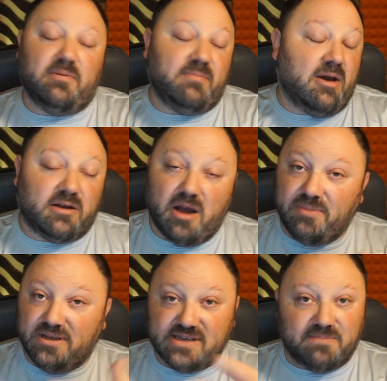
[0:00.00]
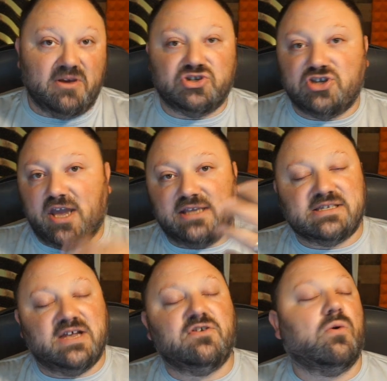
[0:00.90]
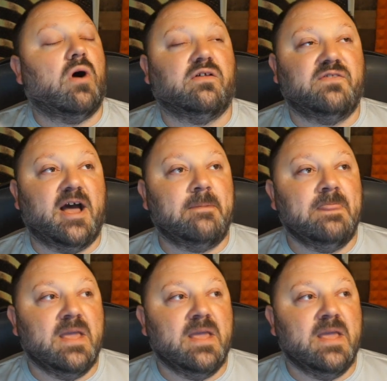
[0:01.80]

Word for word: And mail, companies like Mailshake and stuff do all of that.